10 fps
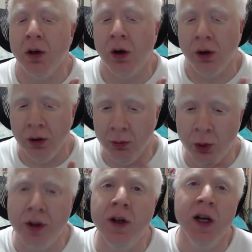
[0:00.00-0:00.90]
Knock on
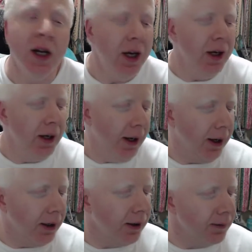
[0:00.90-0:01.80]
wood.
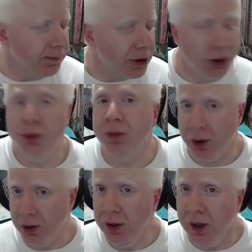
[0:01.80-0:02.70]
So
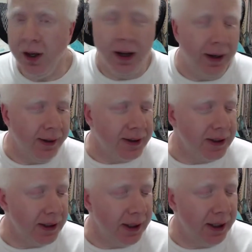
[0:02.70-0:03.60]
far, and it's
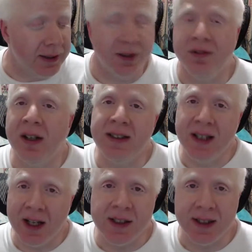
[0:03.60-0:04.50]
a
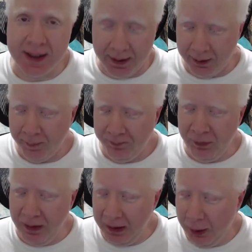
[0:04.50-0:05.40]
fantastic tank.
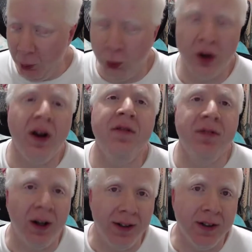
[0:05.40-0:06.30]
what I
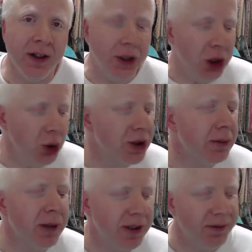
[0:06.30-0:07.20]
find
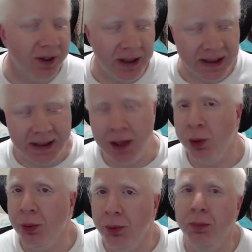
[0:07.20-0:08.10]
using my device
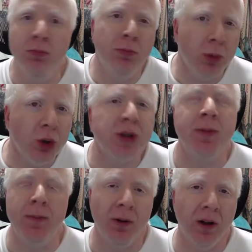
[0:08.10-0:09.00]
now, most
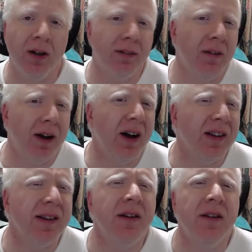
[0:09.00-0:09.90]
people,
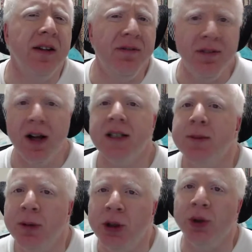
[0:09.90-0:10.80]
I think the
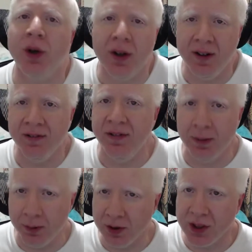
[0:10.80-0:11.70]
vast majority of
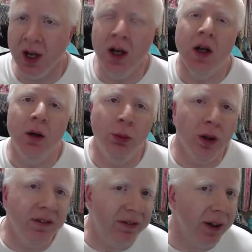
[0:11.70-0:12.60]
vapors
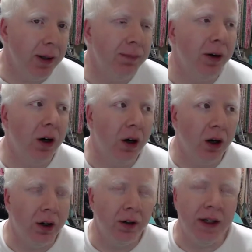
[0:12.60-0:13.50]
will vape
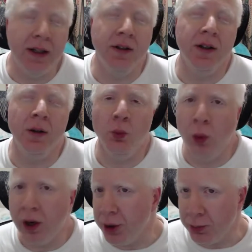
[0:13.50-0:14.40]
on in
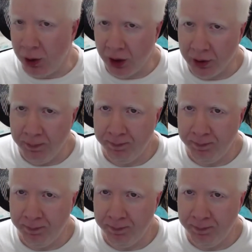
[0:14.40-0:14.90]
wattage mod.